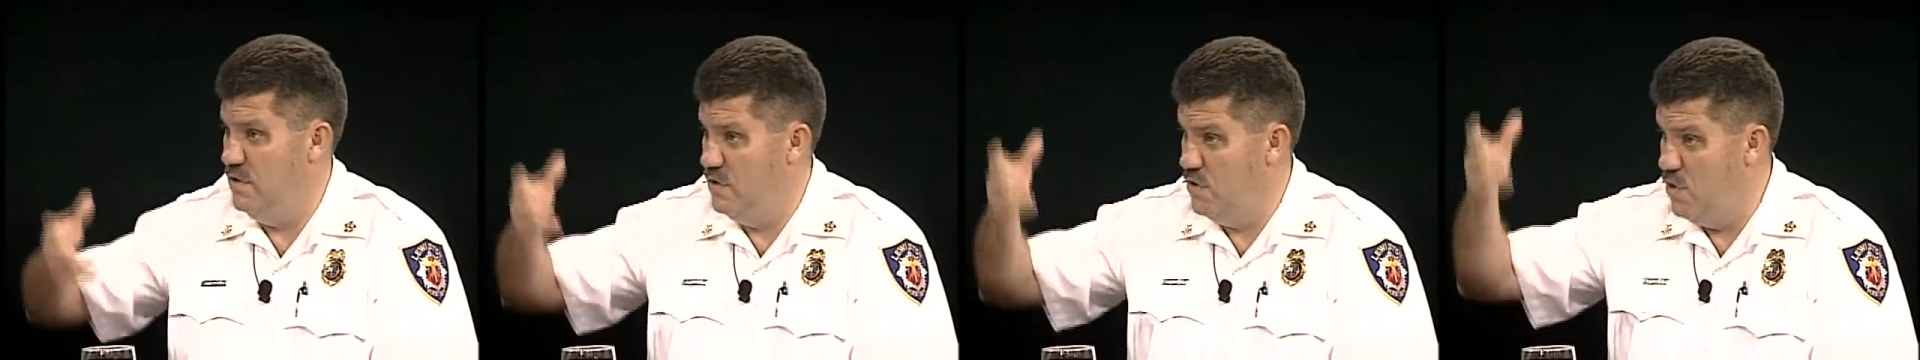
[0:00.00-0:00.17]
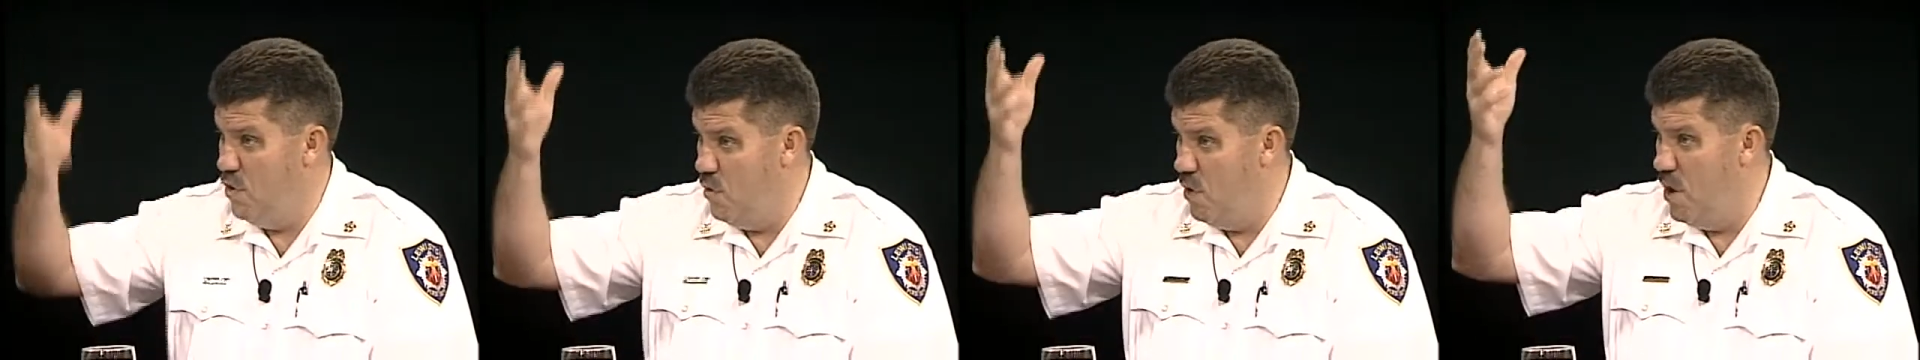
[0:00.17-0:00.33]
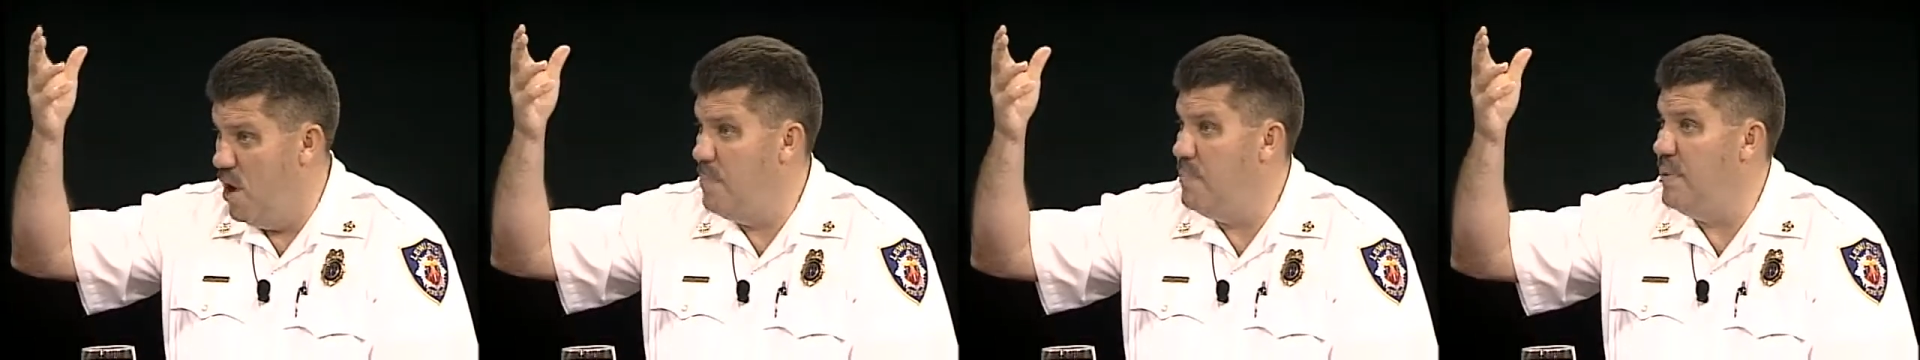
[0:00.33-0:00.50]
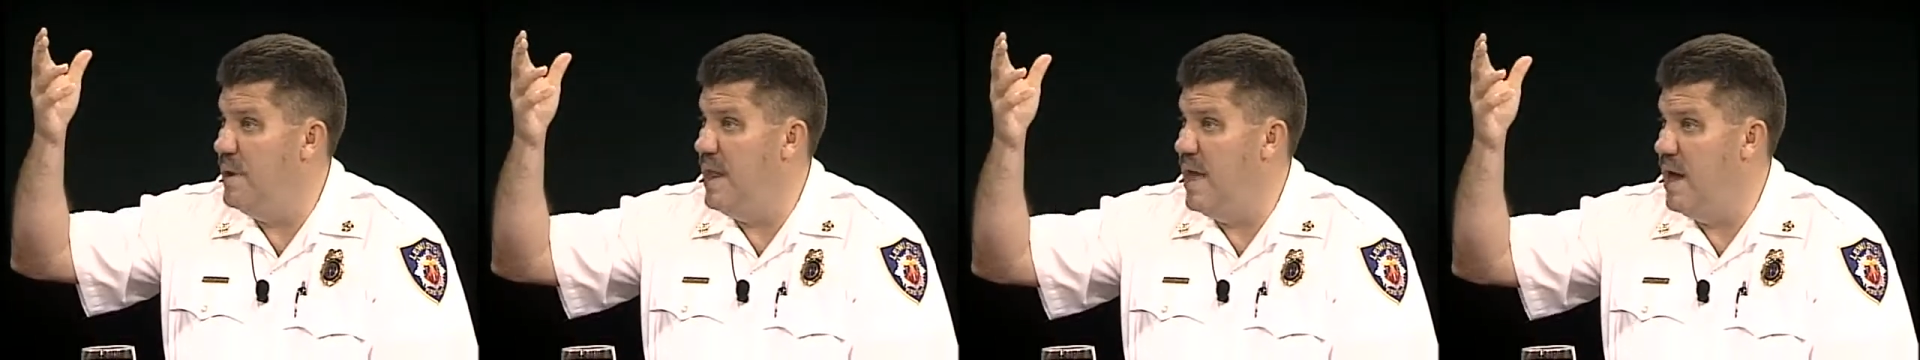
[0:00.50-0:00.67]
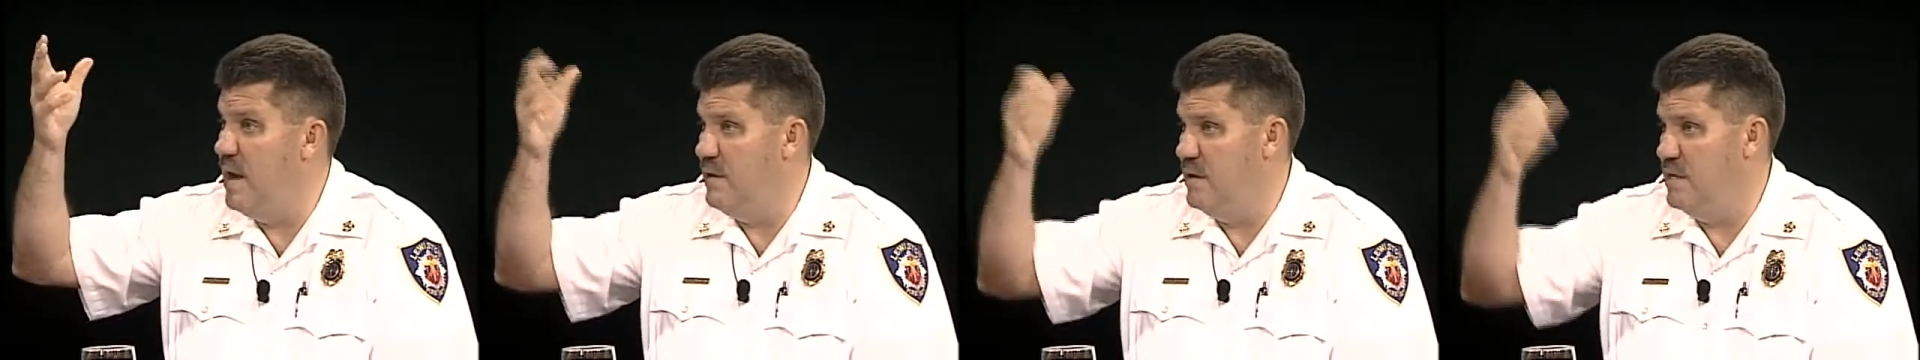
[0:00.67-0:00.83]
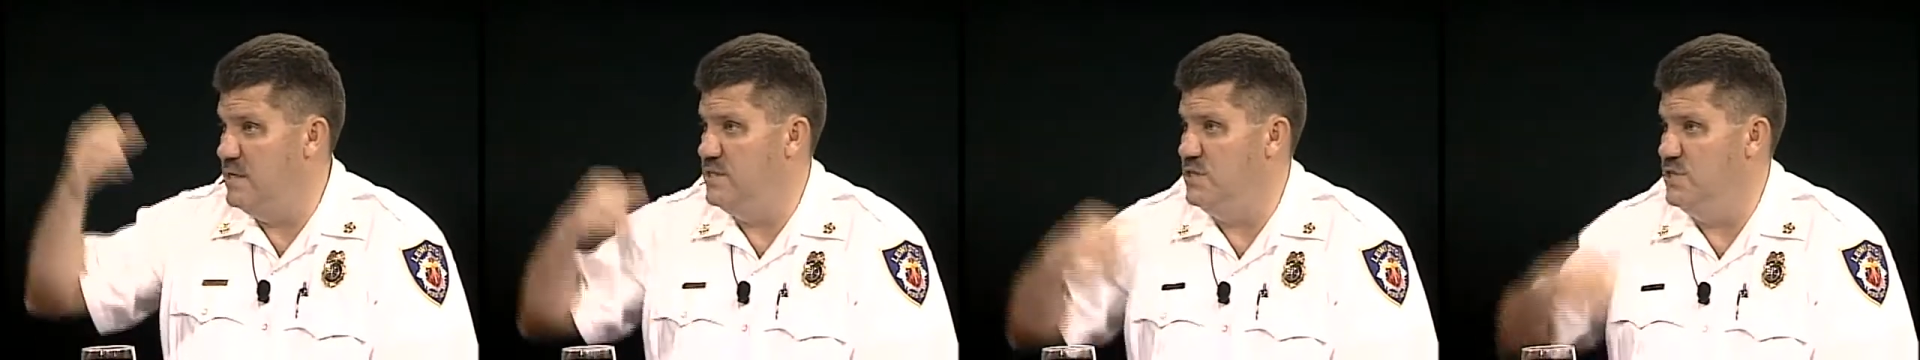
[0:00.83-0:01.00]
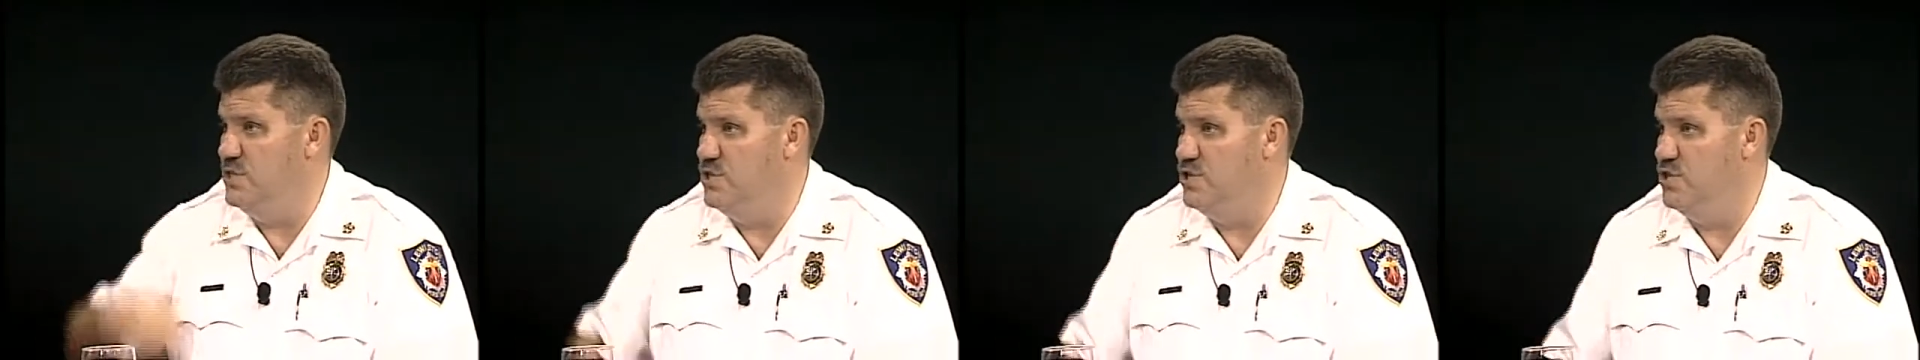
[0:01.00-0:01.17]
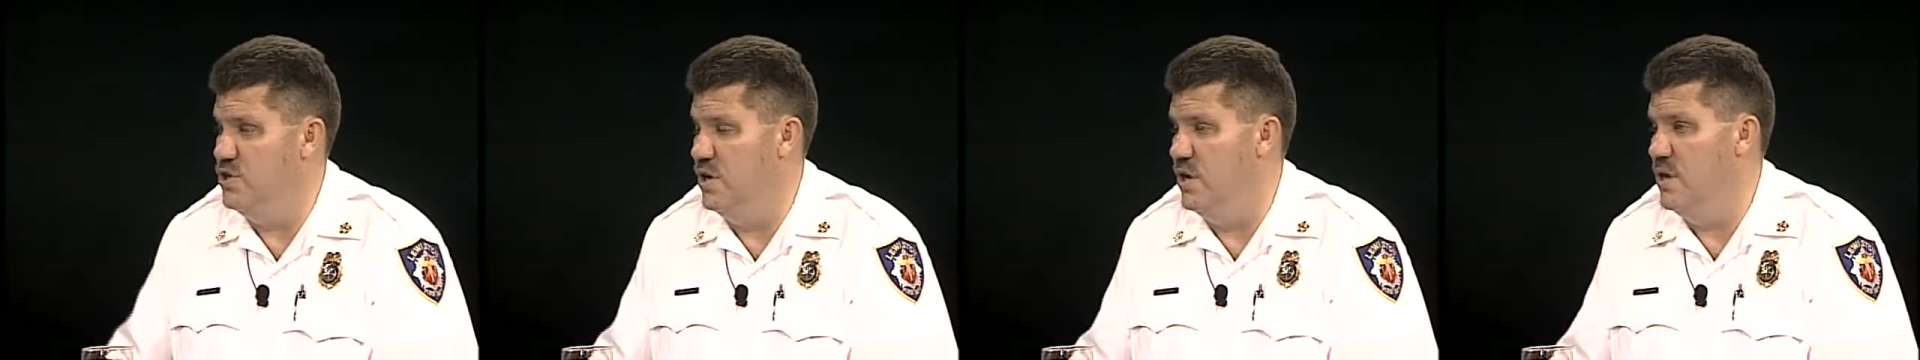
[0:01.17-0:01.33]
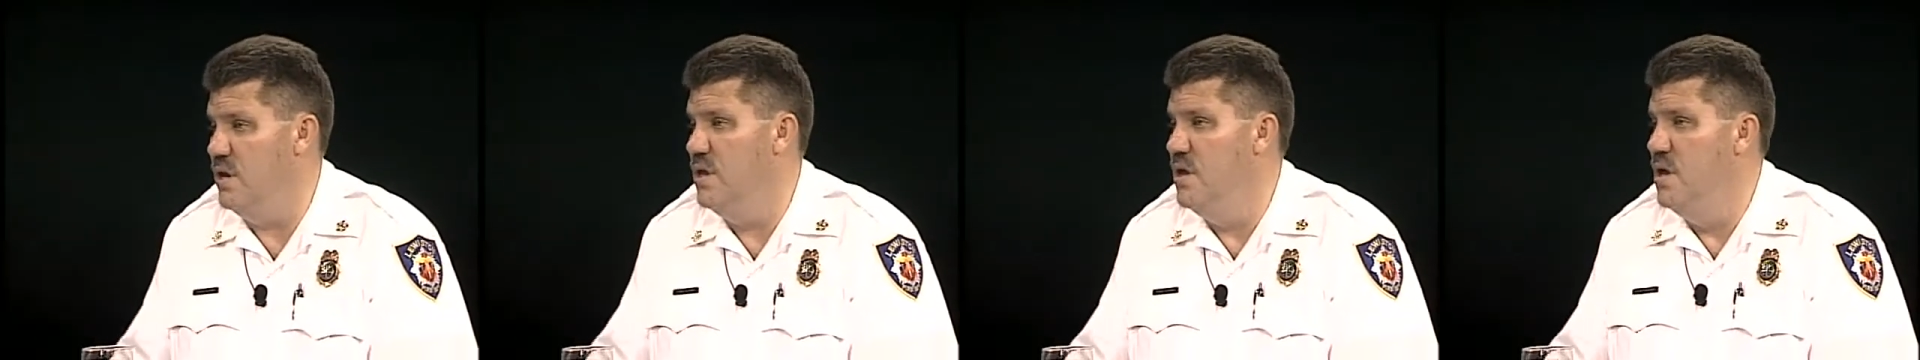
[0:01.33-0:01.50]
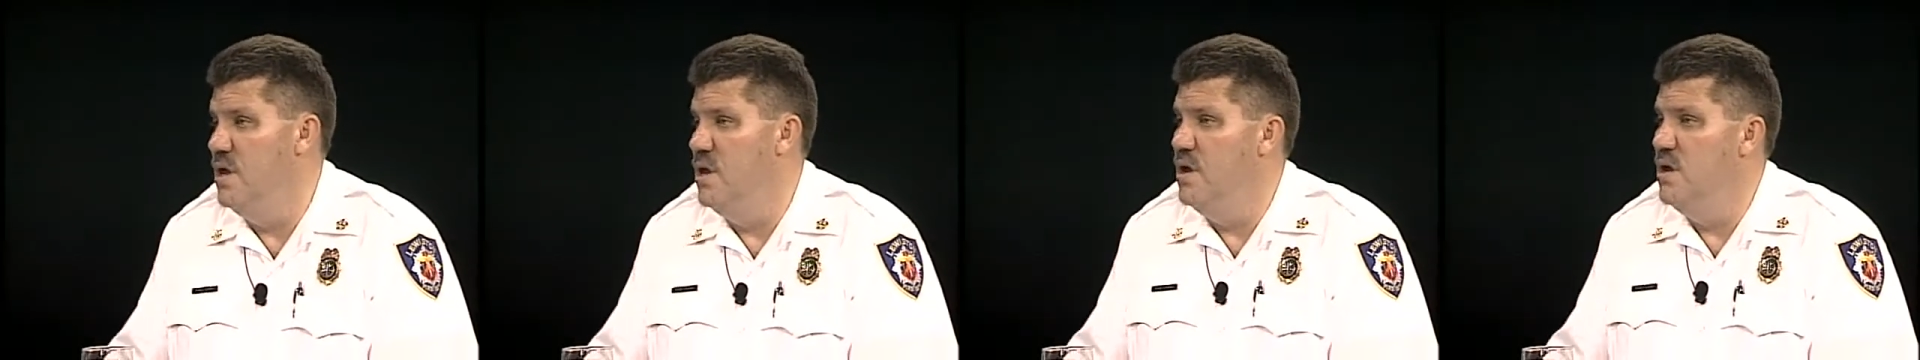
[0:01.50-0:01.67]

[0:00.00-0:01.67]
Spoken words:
go up and out as it should,